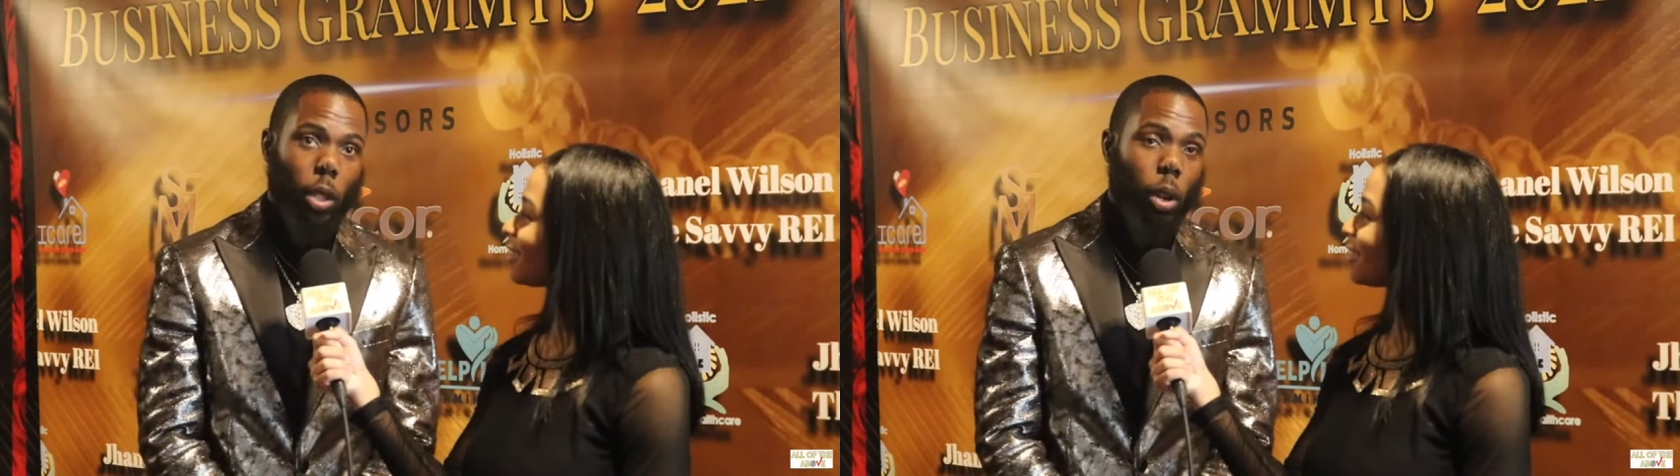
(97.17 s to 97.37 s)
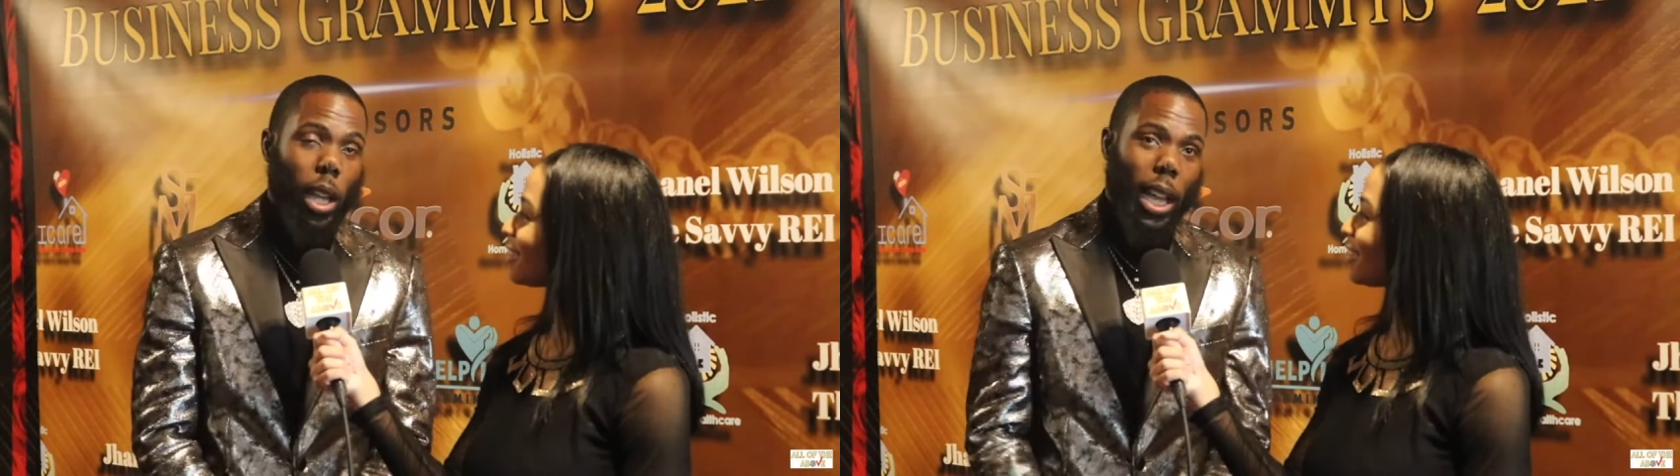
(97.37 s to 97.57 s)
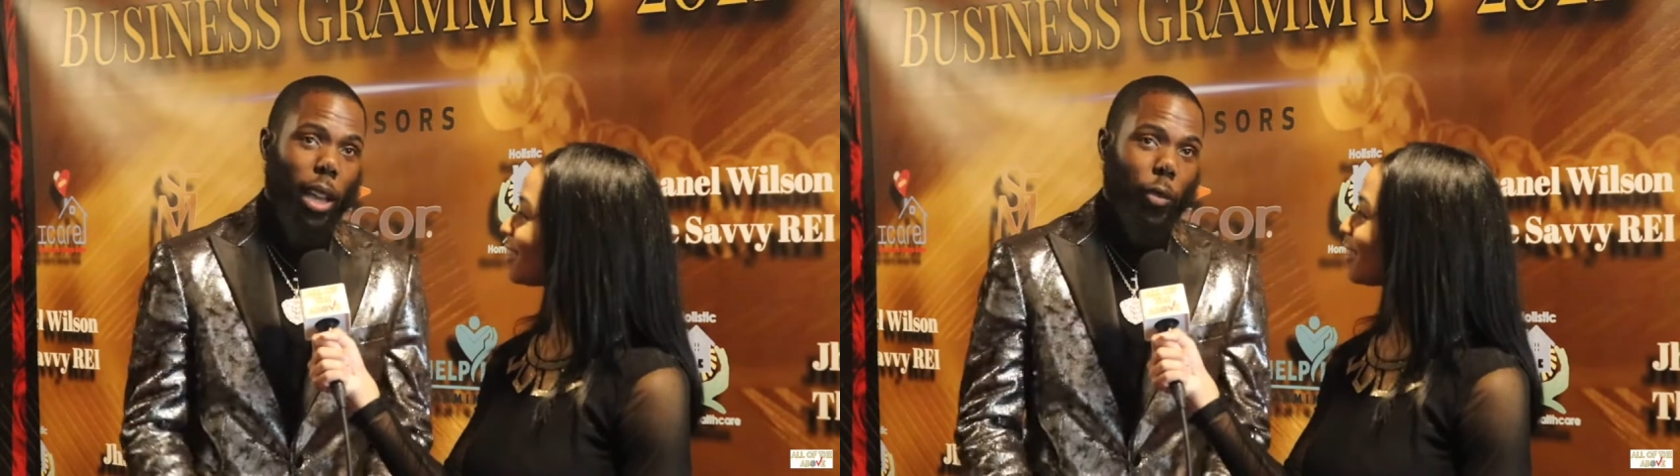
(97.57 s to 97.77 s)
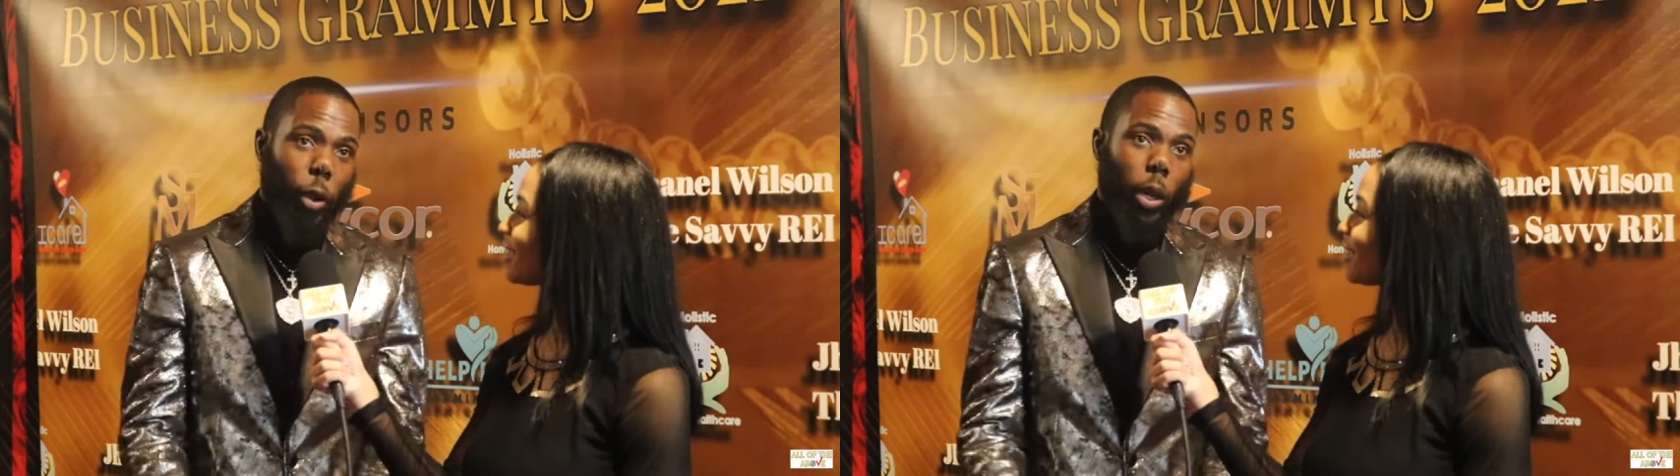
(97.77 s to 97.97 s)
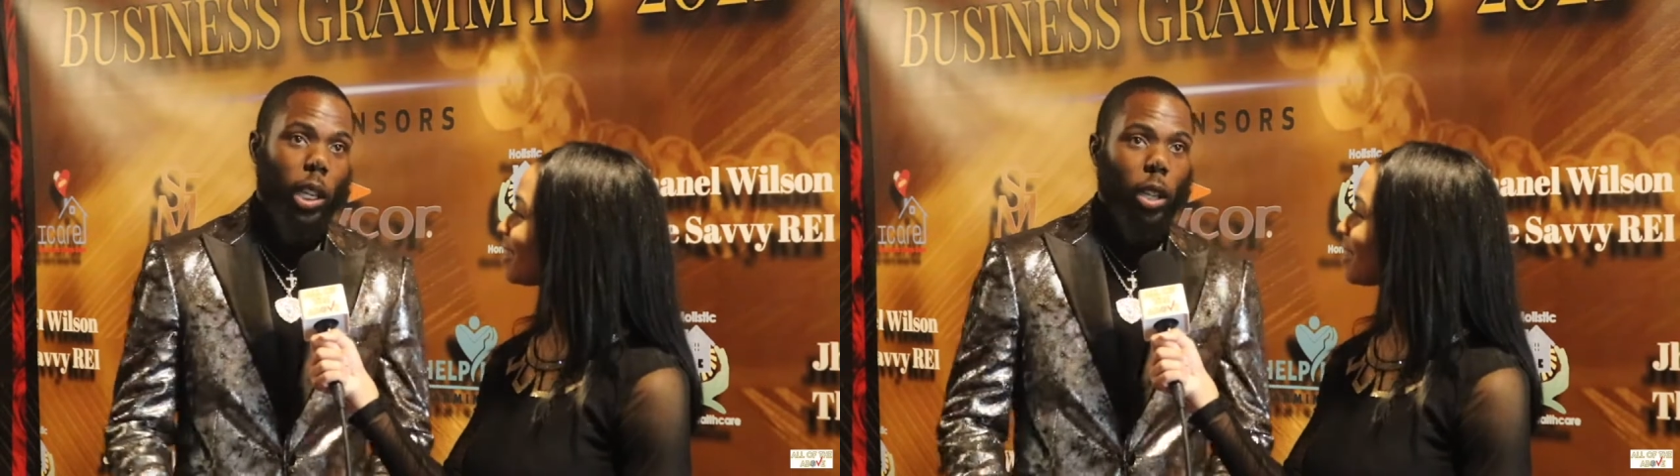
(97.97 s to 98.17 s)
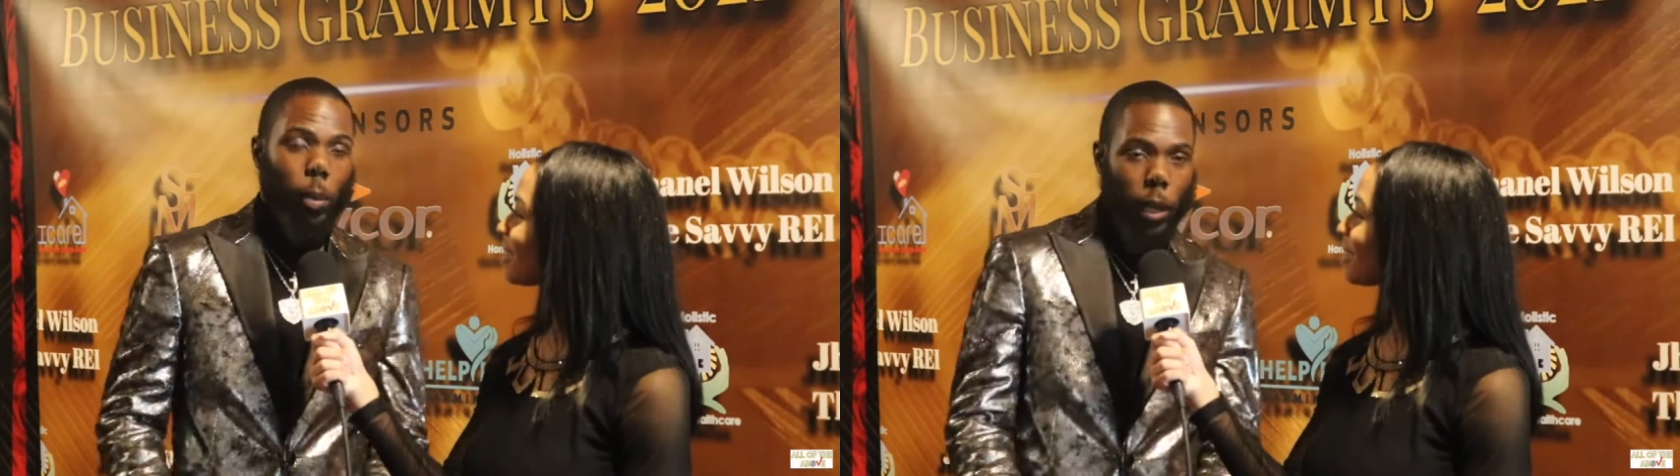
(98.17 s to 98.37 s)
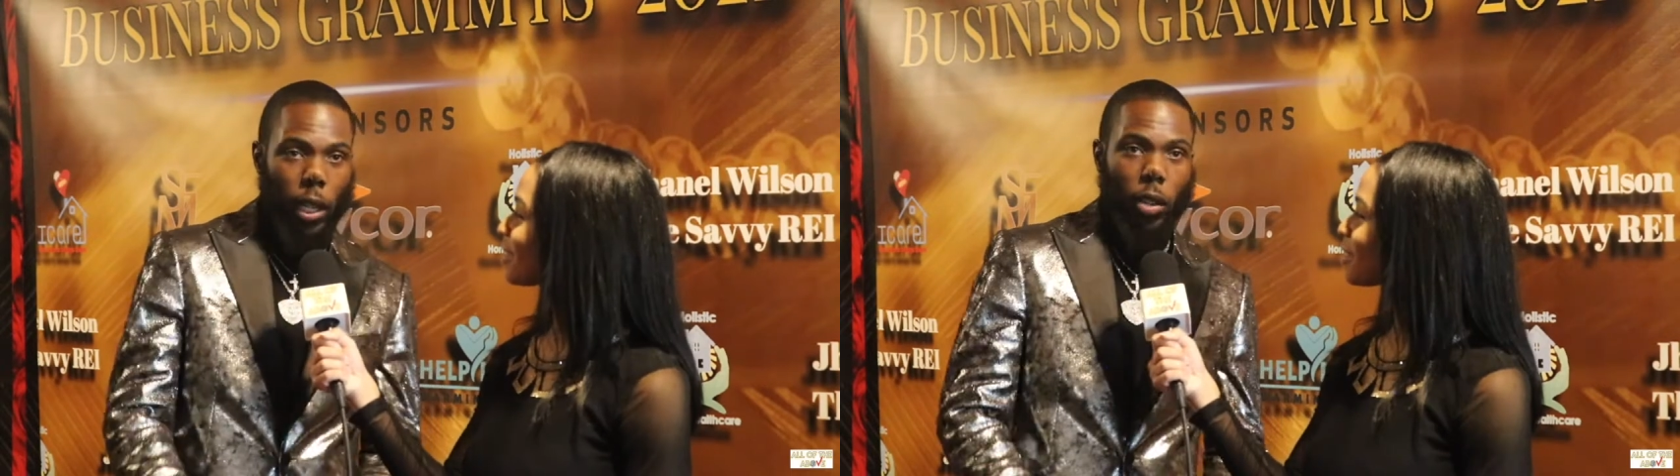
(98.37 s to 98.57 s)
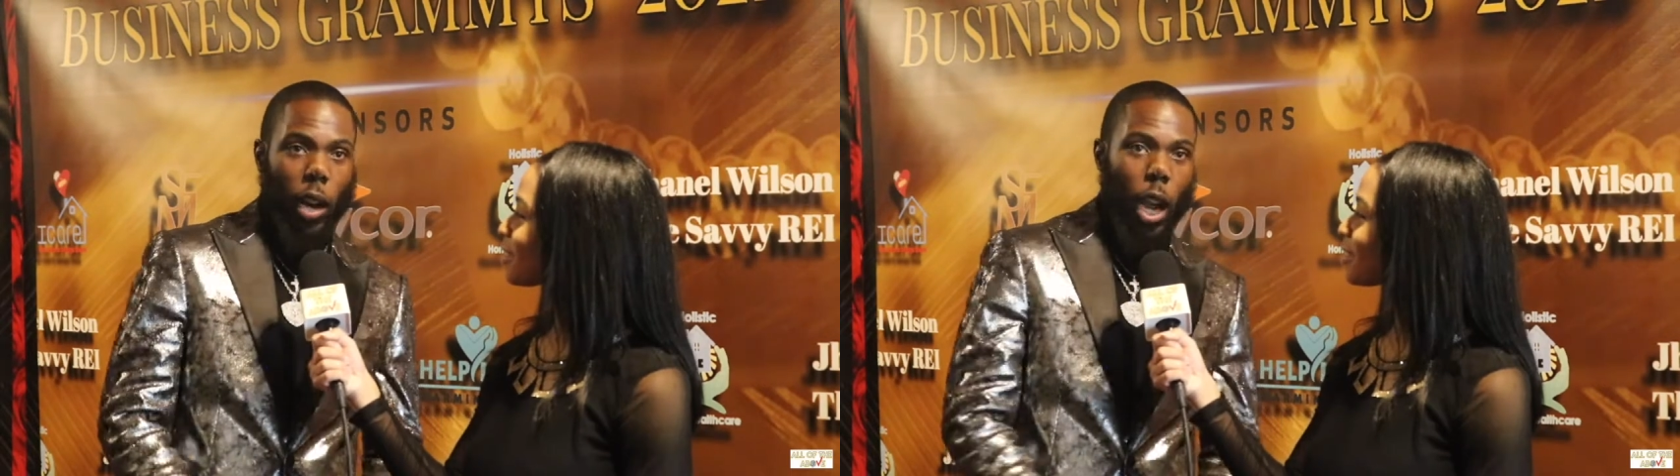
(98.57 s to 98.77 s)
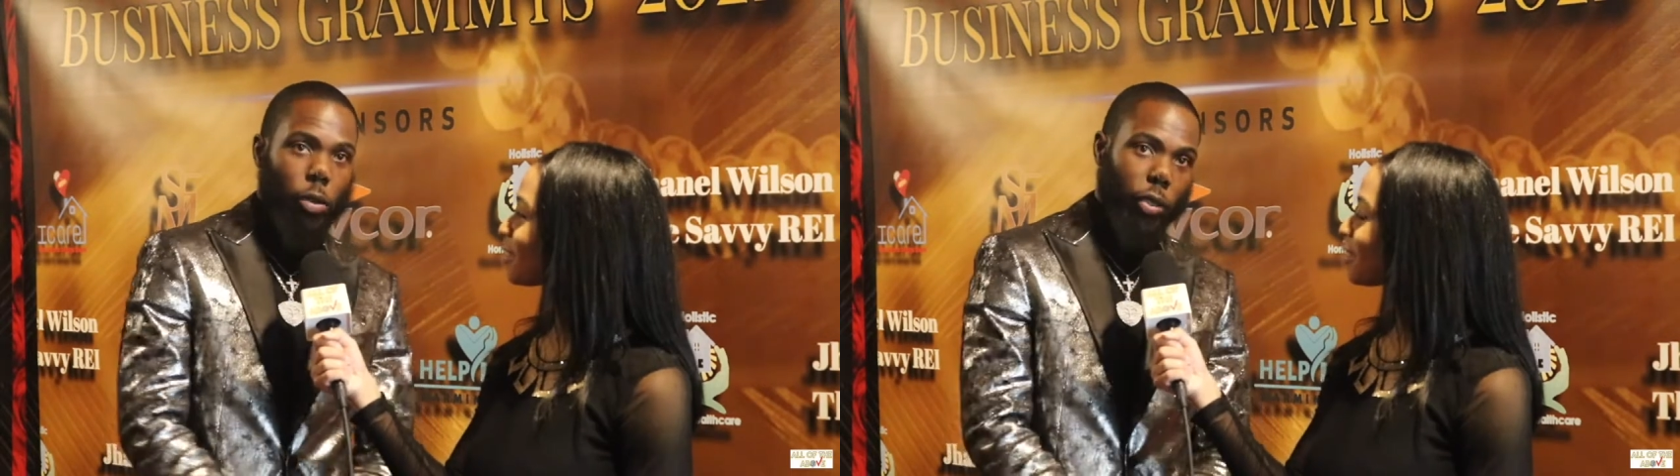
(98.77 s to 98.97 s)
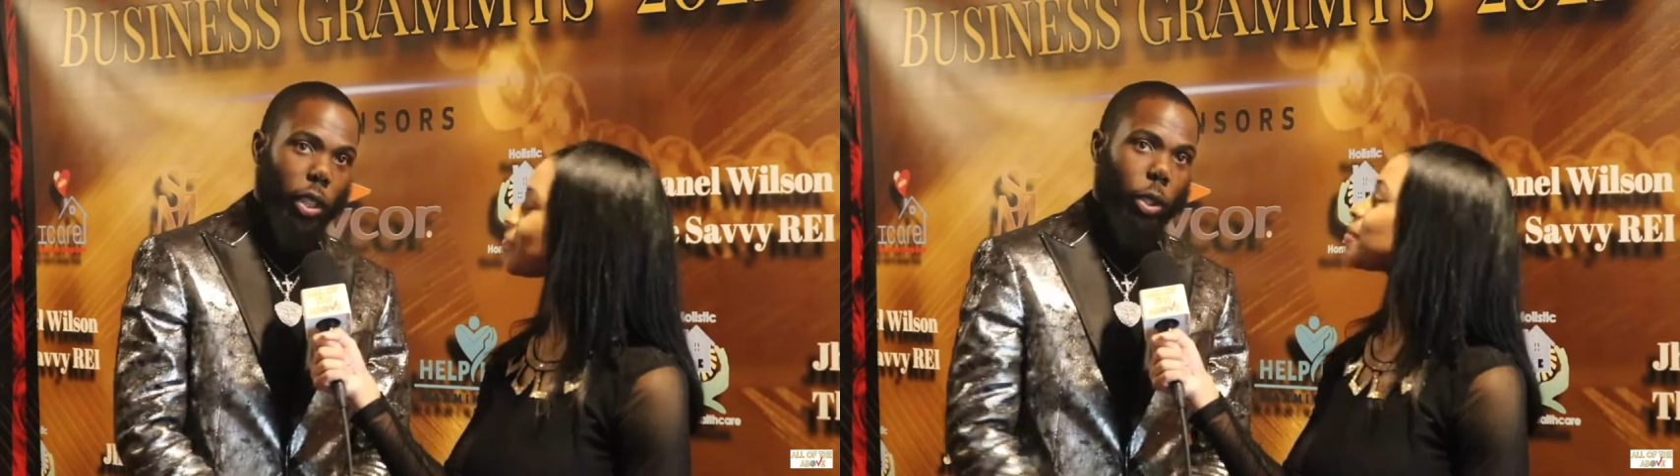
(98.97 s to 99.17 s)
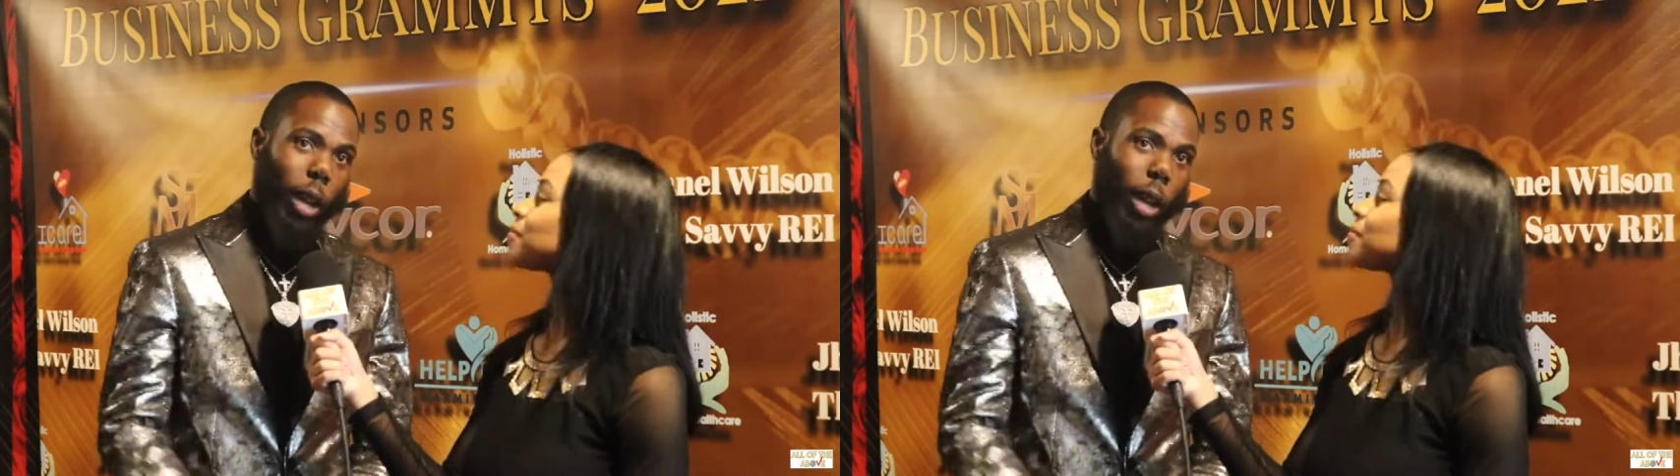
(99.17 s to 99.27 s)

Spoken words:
So it feel good to be in the crowd first,